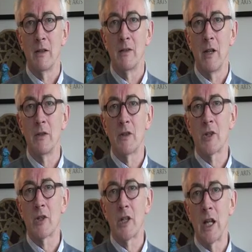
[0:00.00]
don't
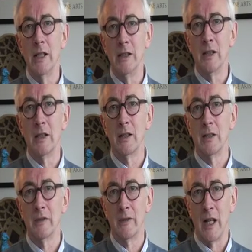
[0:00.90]
just take
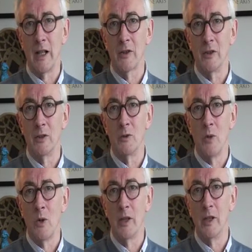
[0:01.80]
the fact that you're
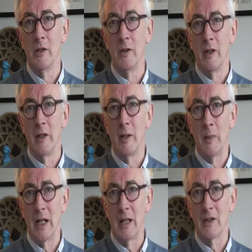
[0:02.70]
walking into a veterinary
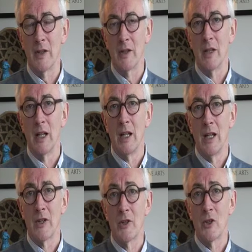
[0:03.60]
practice
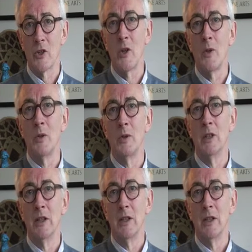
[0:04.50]
as the sole